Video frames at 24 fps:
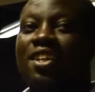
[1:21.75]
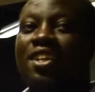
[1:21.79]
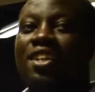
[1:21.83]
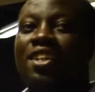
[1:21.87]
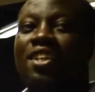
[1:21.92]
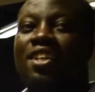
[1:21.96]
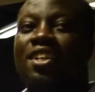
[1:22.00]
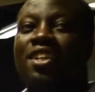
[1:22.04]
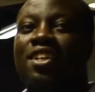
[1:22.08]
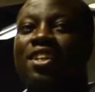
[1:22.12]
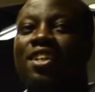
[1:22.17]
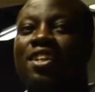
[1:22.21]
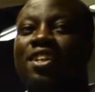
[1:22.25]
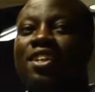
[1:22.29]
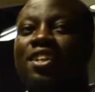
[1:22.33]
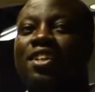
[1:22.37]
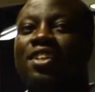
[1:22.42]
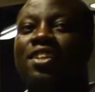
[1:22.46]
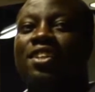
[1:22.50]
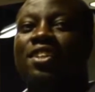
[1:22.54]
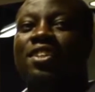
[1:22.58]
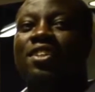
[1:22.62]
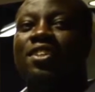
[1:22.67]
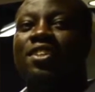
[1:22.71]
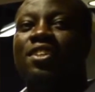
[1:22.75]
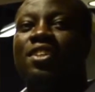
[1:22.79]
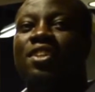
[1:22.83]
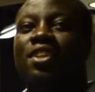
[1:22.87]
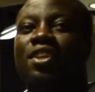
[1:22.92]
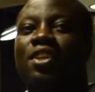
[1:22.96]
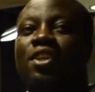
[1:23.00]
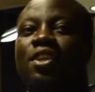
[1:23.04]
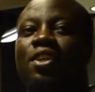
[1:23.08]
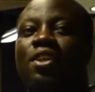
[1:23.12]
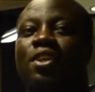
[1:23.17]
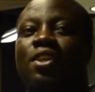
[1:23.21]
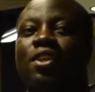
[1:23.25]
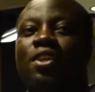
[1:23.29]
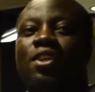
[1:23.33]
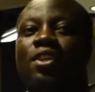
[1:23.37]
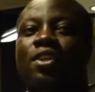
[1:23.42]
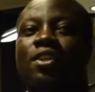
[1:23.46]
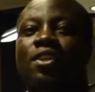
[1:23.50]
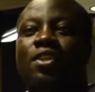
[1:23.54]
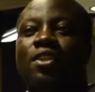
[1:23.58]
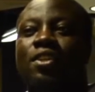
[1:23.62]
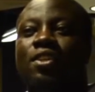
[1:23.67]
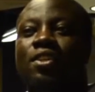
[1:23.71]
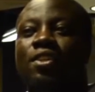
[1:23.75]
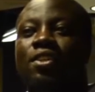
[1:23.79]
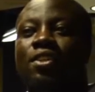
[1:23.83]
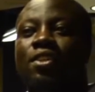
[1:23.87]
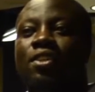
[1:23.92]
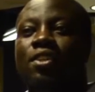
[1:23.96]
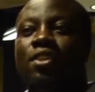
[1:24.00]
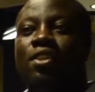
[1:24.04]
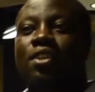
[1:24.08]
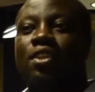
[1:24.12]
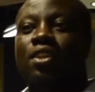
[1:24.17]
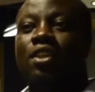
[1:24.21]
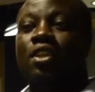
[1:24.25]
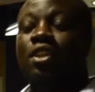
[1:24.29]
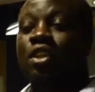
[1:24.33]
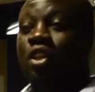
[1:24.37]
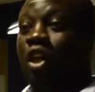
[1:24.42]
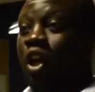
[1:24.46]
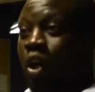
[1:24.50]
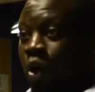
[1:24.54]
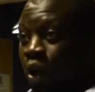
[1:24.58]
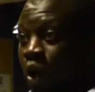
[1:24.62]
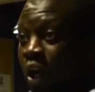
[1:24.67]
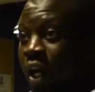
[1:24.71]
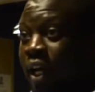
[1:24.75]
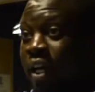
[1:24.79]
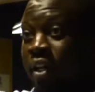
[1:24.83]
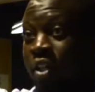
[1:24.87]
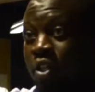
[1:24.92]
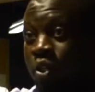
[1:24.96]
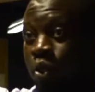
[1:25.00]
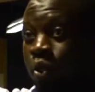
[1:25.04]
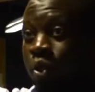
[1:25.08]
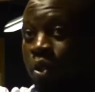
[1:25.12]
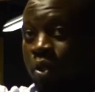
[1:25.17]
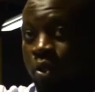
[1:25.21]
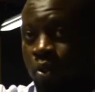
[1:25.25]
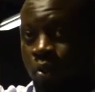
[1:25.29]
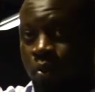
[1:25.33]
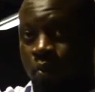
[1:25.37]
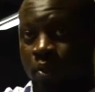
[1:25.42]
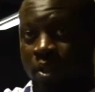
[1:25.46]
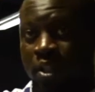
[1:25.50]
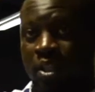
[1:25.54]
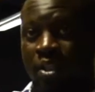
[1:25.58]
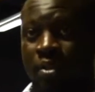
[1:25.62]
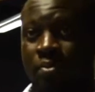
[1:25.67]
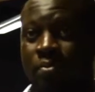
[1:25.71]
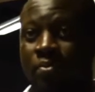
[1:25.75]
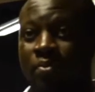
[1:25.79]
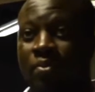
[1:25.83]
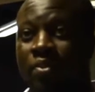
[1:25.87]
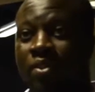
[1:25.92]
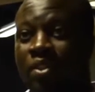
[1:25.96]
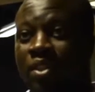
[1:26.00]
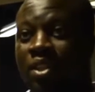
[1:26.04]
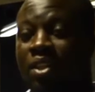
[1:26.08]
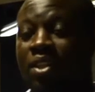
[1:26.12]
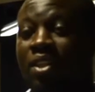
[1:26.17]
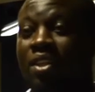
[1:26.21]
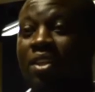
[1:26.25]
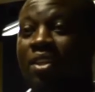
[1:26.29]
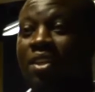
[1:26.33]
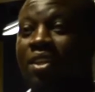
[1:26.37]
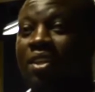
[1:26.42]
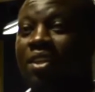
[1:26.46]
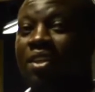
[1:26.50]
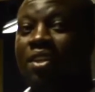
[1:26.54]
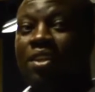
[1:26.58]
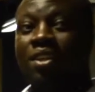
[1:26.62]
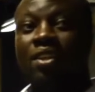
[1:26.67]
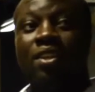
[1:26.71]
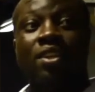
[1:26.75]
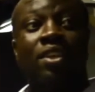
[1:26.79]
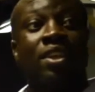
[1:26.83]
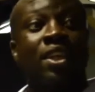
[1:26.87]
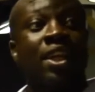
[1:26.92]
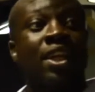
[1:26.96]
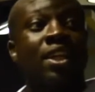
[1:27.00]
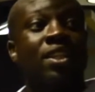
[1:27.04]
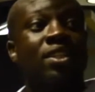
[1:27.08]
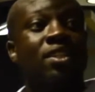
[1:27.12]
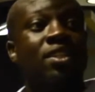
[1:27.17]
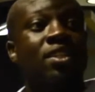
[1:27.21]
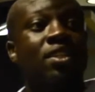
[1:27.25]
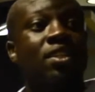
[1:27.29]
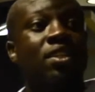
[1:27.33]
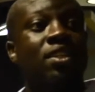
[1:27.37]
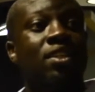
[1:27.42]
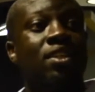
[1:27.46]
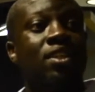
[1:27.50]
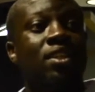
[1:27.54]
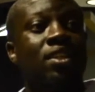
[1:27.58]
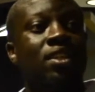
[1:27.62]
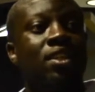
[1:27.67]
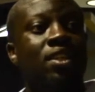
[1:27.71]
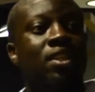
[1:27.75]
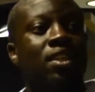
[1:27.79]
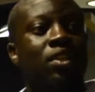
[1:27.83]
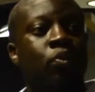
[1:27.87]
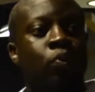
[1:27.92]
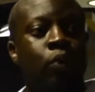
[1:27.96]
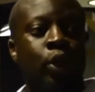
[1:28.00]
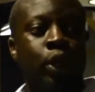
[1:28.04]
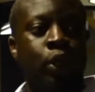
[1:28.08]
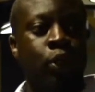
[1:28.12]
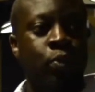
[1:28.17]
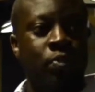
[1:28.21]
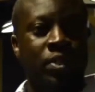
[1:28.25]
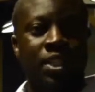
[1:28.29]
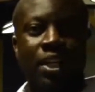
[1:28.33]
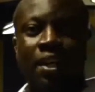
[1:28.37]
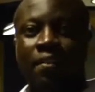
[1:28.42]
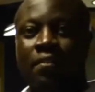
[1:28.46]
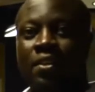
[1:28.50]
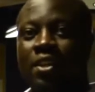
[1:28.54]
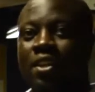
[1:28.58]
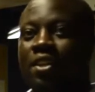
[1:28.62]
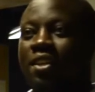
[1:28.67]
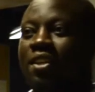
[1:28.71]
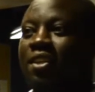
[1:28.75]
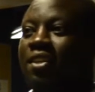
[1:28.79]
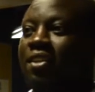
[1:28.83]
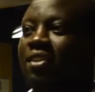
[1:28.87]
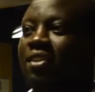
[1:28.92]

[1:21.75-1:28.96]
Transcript: uh, so much better about the things that they're doing and so much more accomplished in life just because they can be a benefit to somebody else.